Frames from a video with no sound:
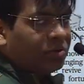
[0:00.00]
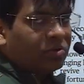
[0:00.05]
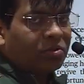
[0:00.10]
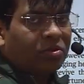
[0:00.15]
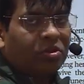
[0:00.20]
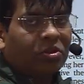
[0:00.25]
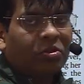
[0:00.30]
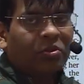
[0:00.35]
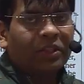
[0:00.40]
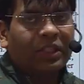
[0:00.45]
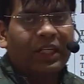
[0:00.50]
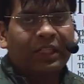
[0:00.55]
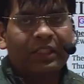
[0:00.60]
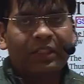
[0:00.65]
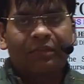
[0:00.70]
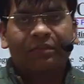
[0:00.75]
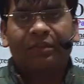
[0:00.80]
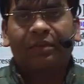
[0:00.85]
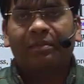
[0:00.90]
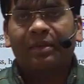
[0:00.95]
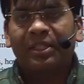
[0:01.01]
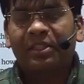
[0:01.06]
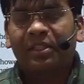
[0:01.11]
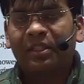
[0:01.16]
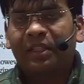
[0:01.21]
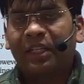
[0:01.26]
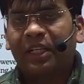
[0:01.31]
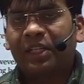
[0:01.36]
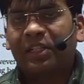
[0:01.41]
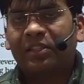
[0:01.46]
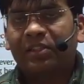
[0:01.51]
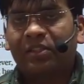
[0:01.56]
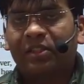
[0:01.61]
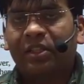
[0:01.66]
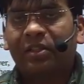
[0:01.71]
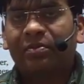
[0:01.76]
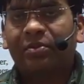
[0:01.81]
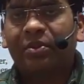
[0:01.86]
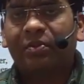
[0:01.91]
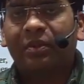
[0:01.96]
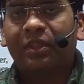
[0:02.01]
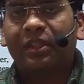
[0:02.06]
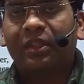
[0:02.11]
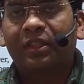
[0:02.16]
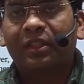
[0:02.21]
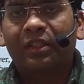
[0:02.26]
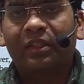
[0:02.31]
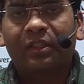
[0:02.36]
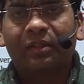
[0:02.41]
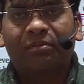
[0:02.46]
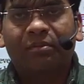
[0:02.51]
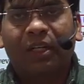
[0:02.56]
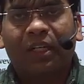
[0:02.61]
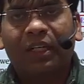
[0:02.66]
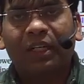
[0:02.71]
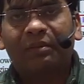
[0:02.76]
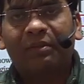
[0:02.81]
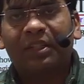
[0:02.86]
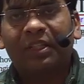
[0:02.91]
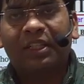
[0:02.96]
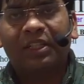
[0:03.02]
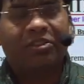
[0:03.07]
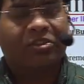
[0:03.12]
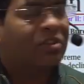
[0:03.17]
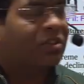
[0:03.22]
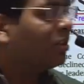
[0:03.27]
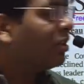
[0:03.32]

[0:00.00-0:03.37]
should know that defamation case comes with the limitation